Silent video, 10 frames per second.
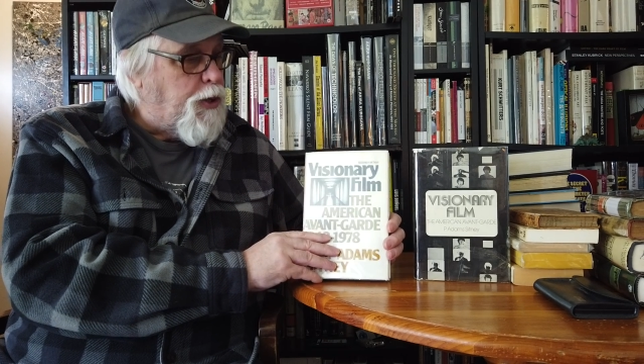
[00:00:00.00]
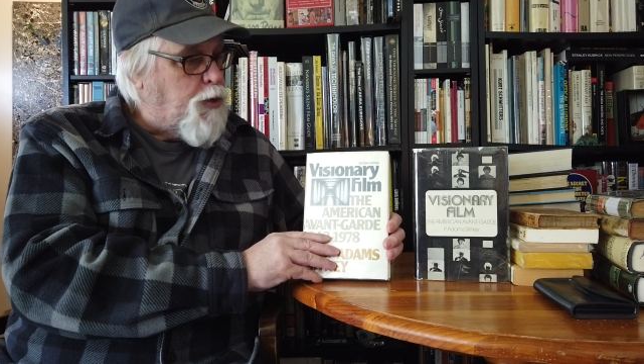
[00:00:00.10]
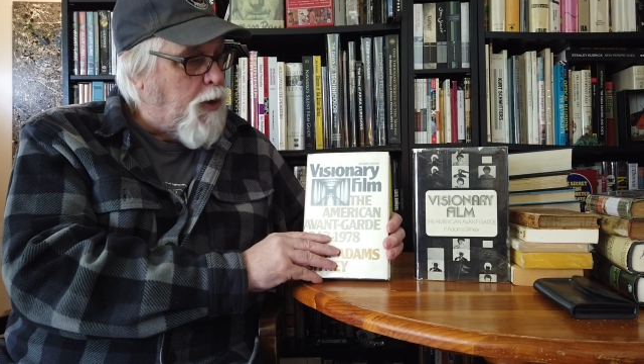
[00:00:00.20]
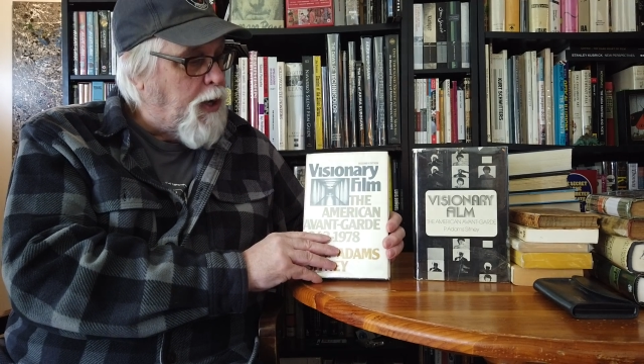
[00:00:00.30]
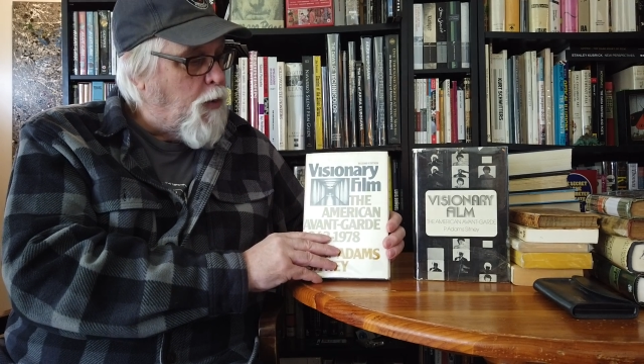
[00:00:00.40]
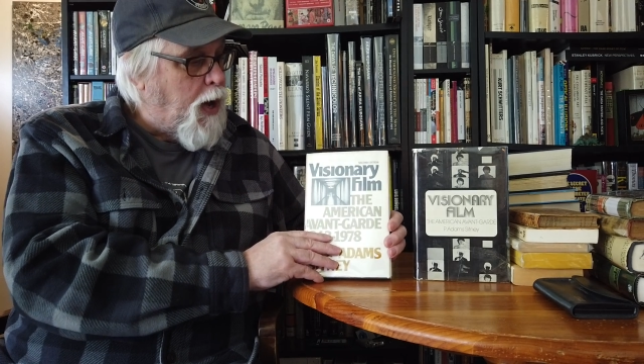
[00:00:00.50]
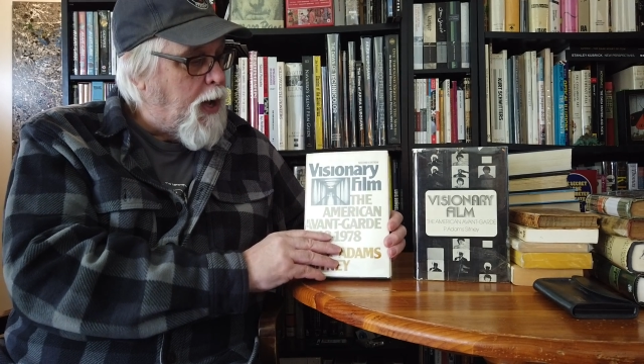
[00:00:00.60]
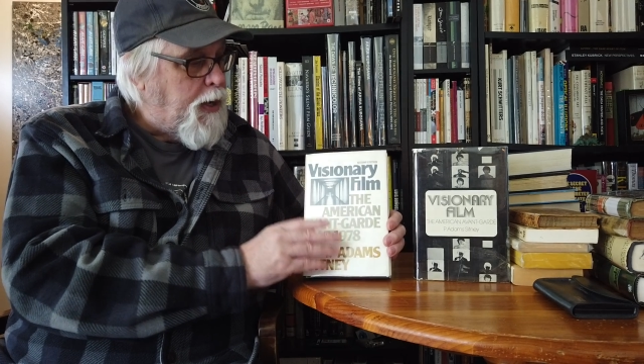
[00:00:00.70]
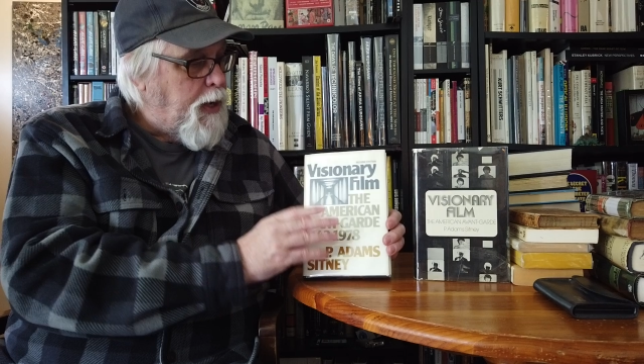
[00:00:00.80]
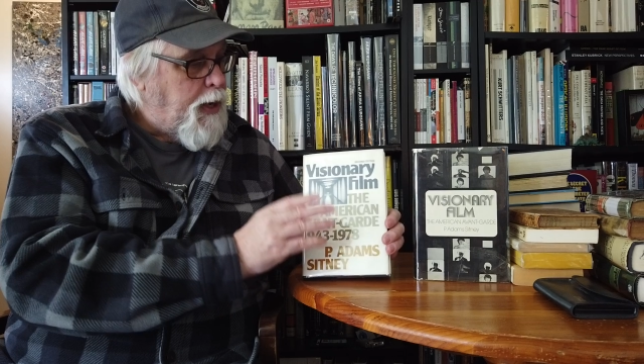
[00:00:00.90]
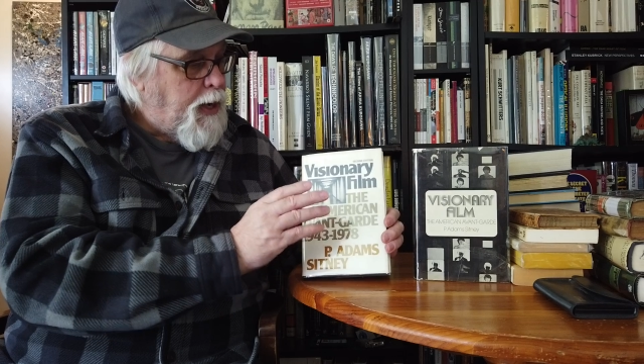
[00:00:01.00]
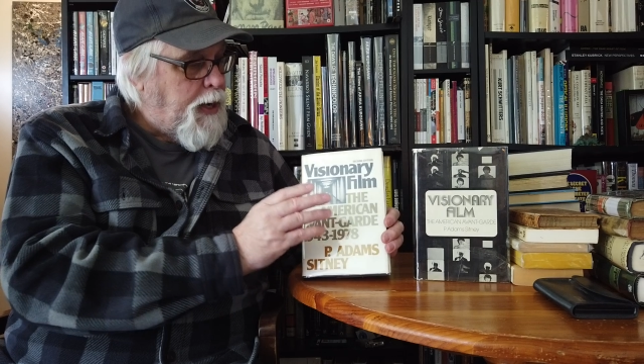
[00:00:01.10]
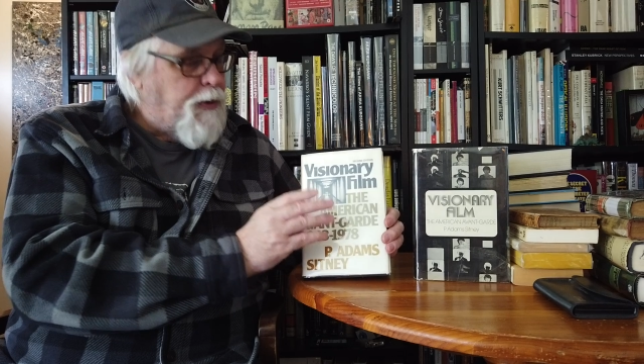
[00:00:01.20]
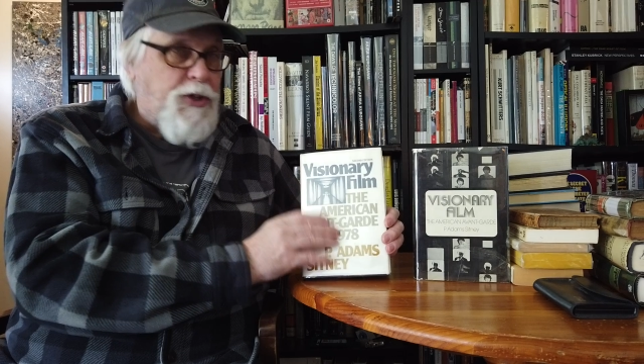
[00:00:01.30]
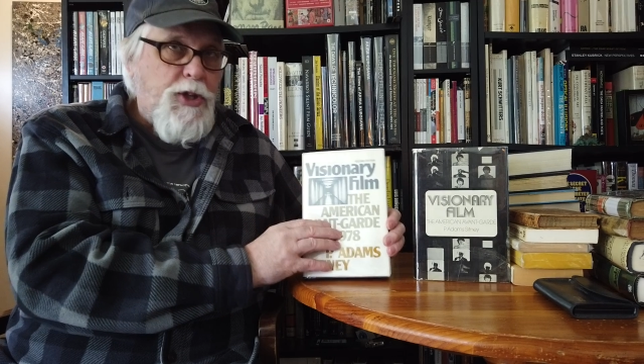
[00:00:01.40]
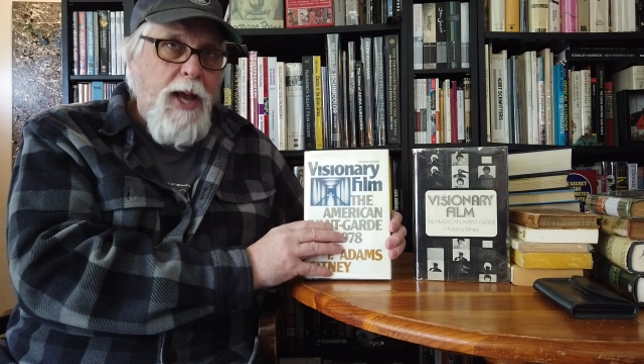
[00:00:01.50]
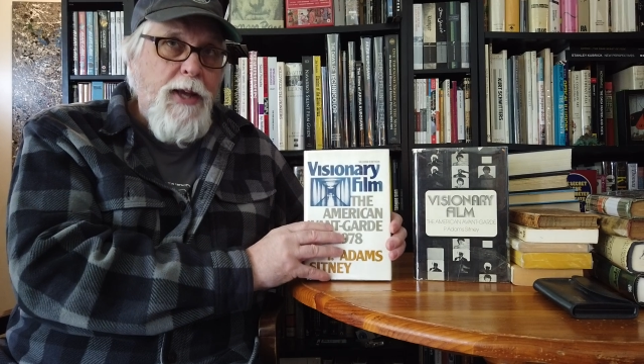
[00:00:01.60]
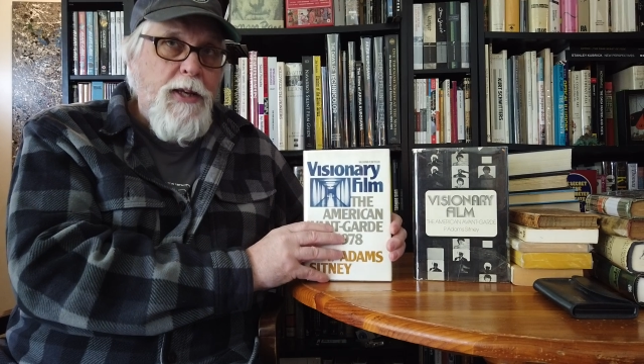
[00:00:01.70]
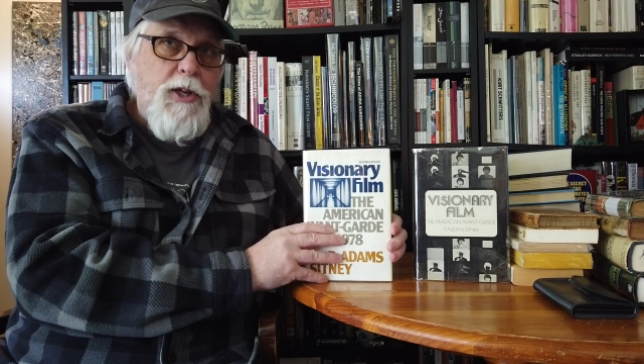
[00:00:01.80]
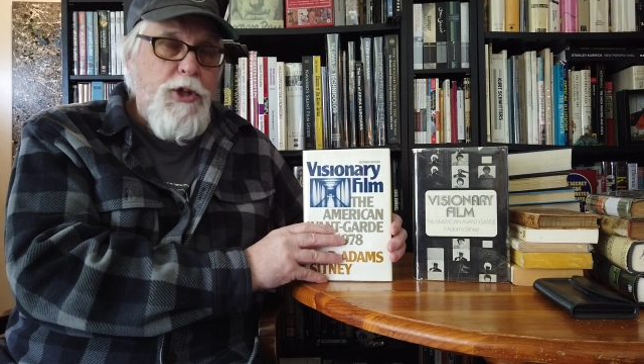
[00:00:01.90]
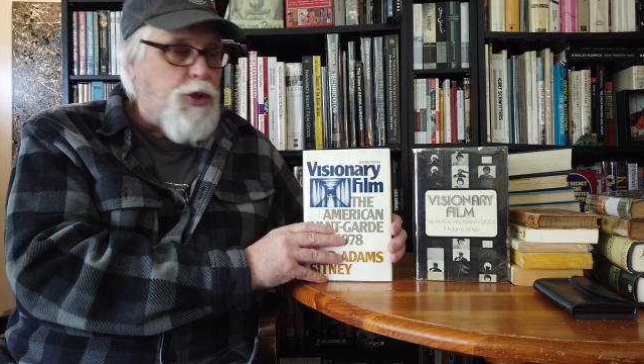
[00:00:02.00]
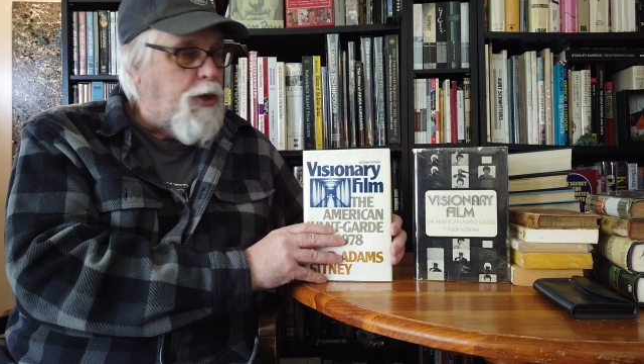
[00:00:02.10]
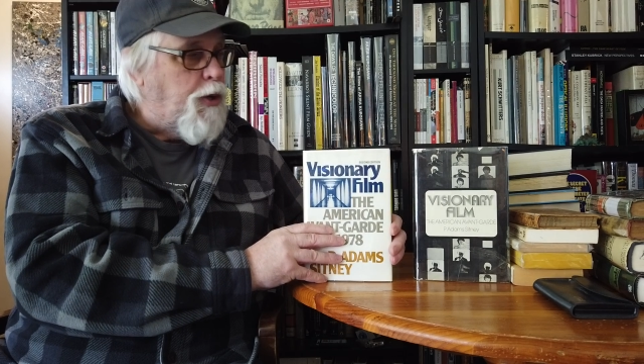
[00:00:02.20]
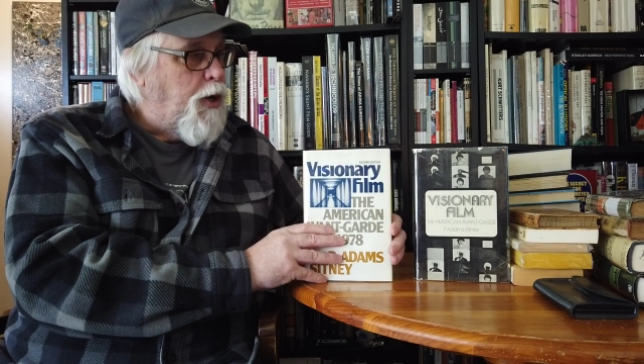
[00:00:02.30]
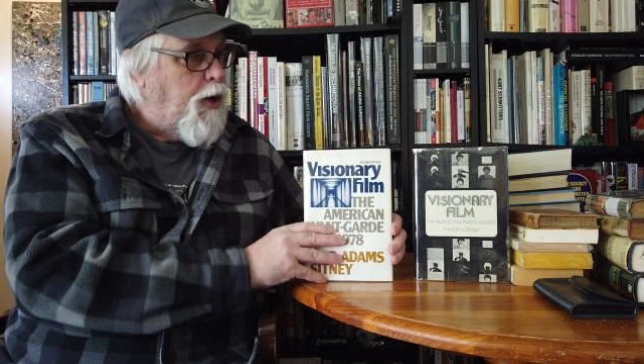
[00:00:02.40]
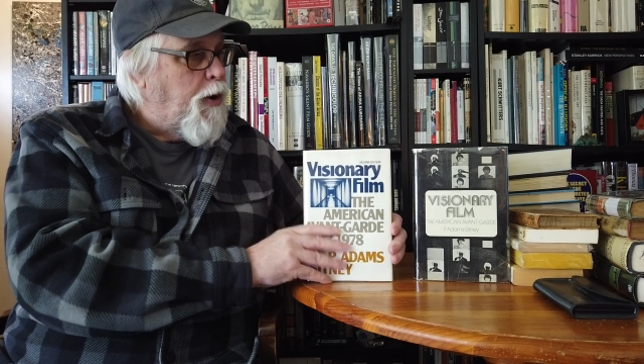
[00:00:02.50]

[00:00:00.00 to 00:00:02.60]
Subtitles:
and explaining why, in the second edition,